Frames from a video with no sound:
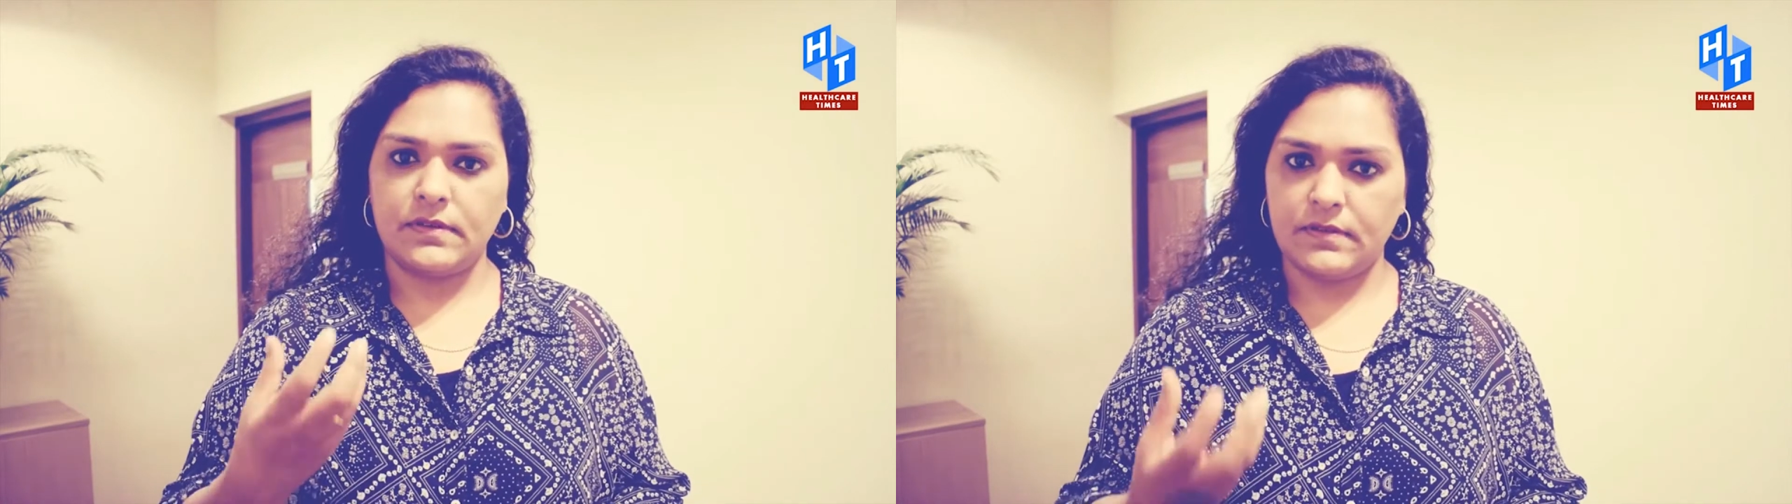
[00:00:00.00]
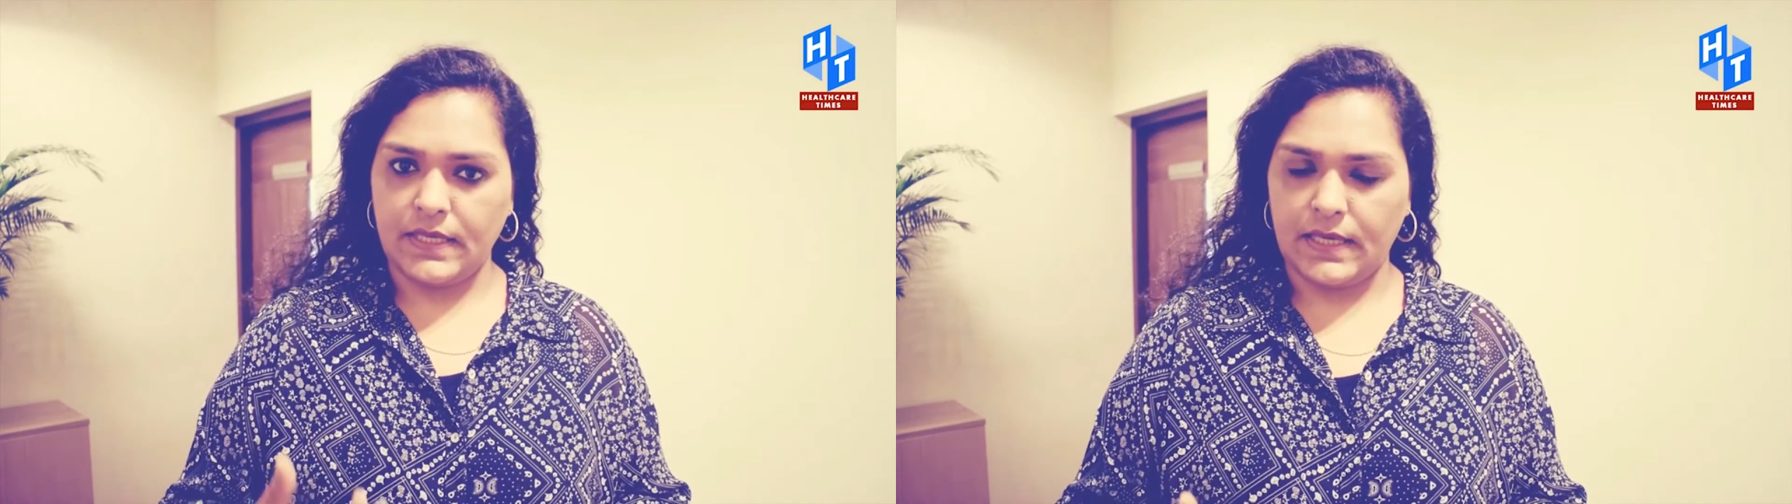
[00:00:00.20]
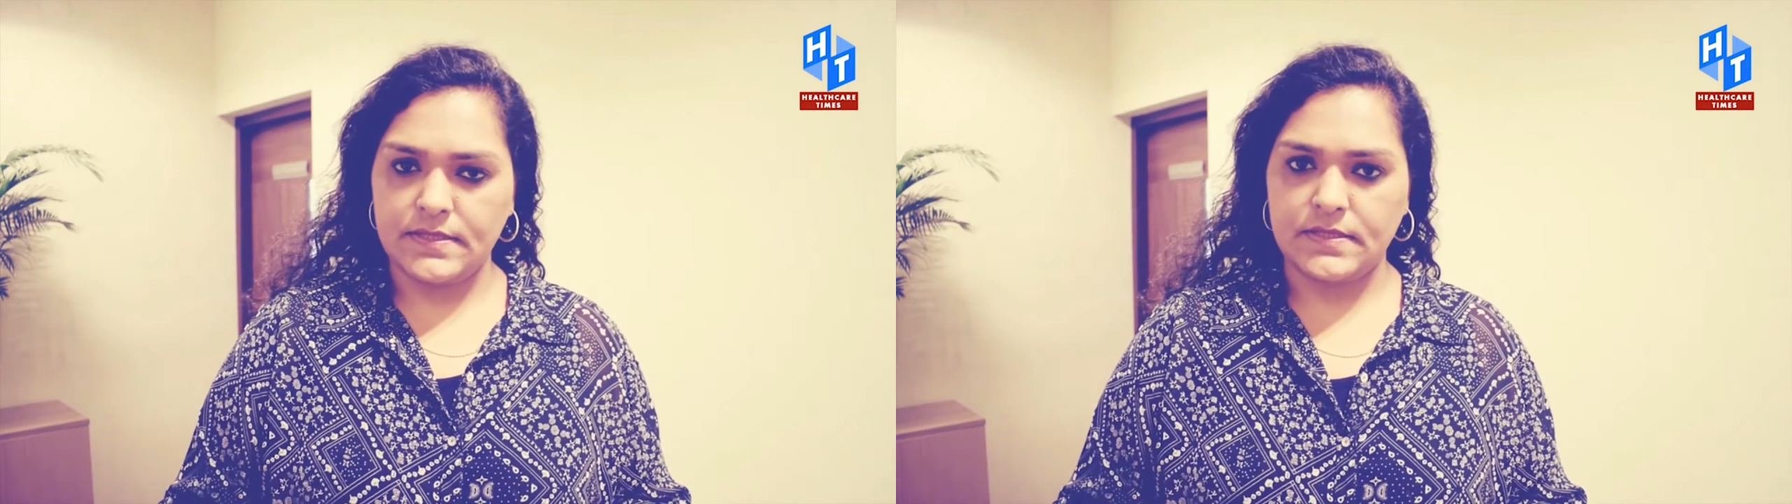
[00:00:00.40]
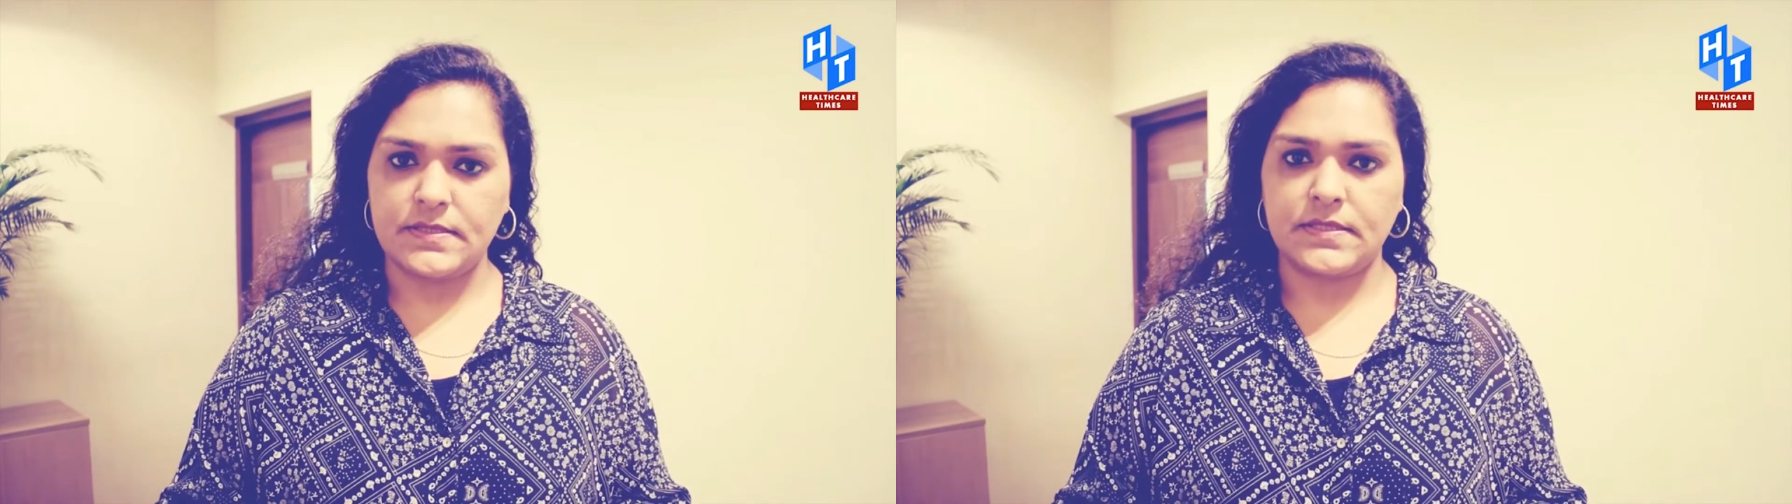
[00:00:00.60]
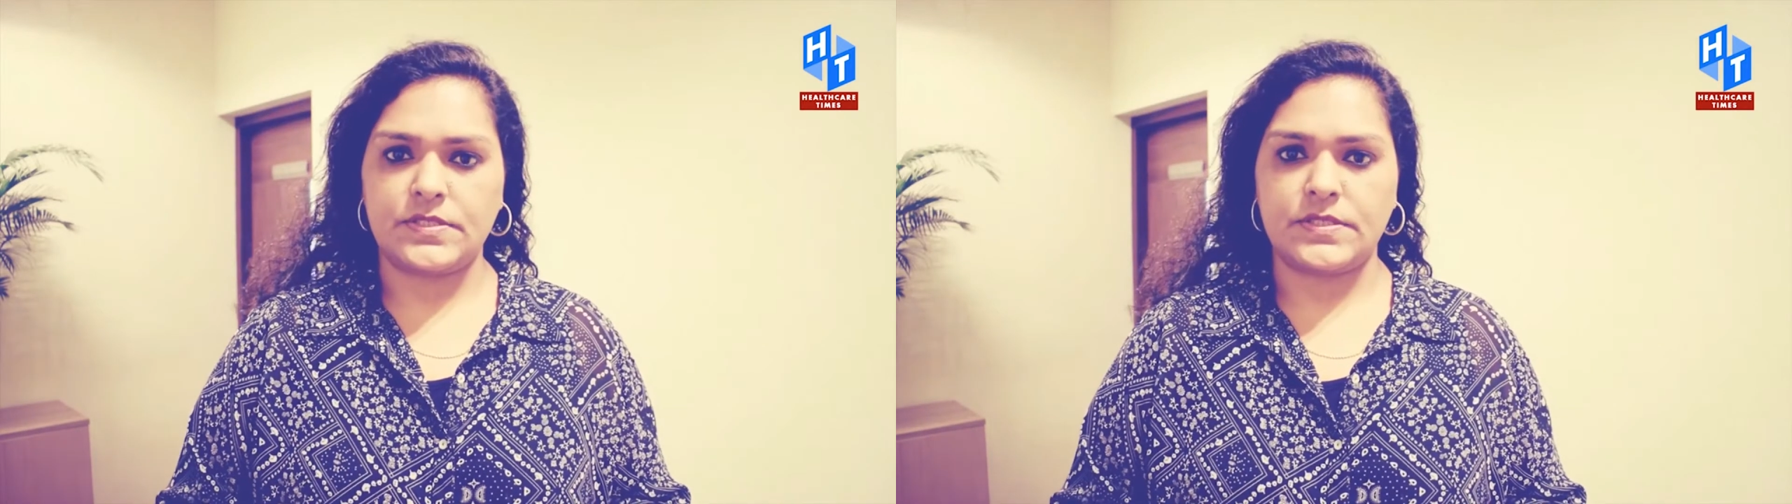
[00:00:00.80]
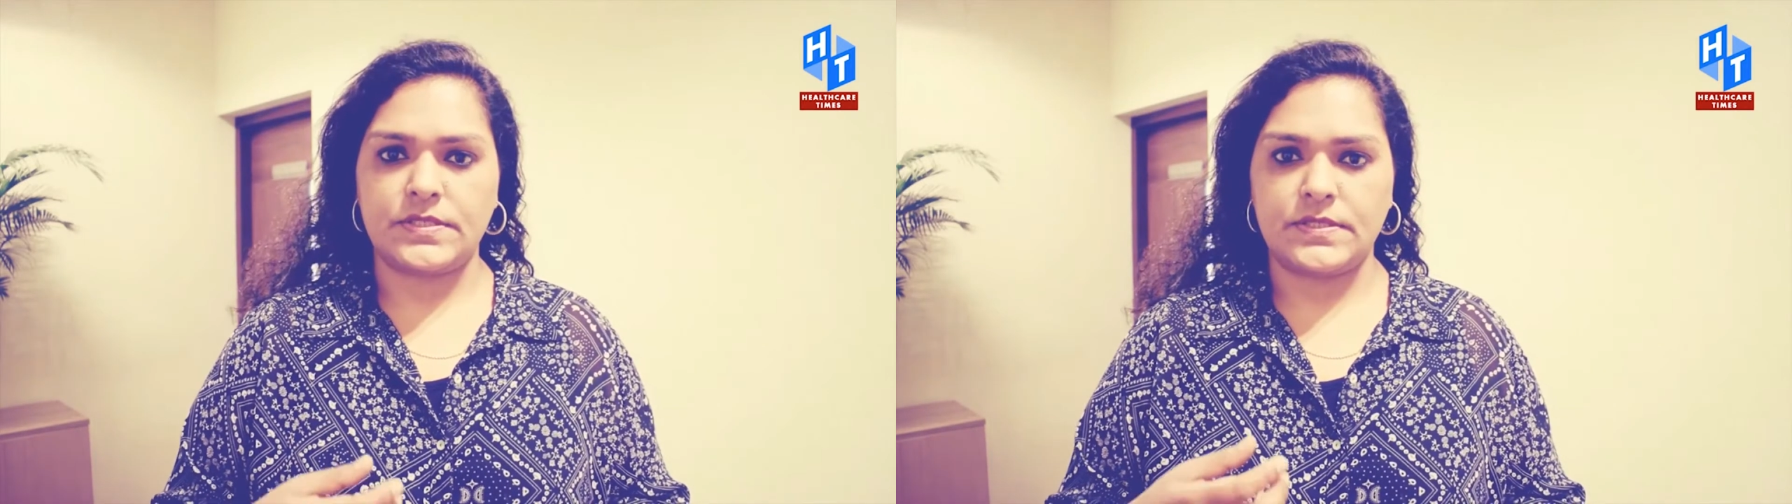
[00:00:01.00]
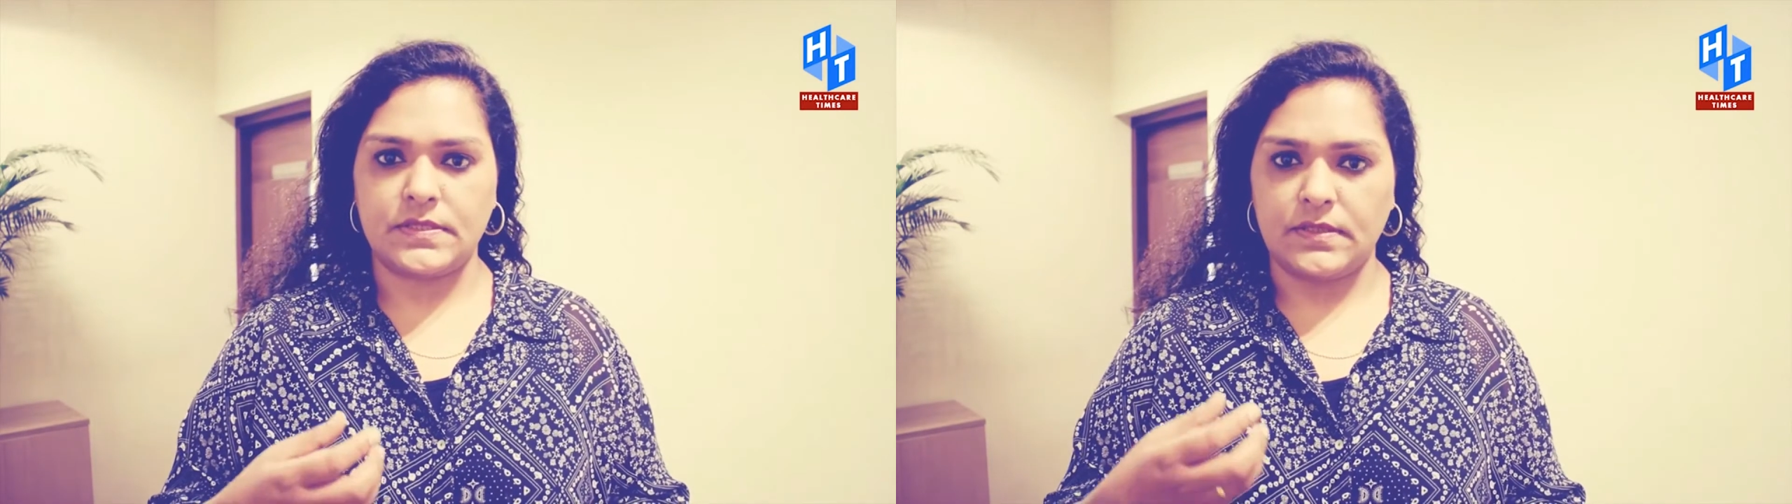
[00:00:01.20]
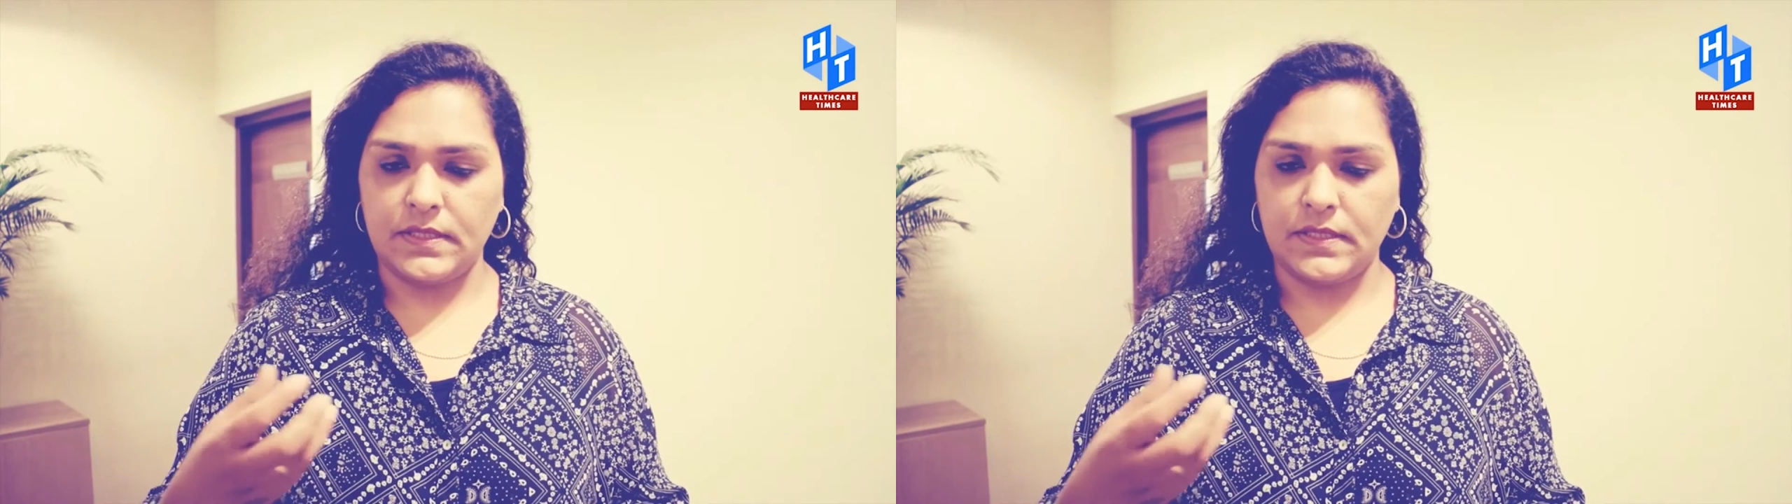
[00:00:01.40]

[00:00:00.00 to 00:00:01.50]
cancers such as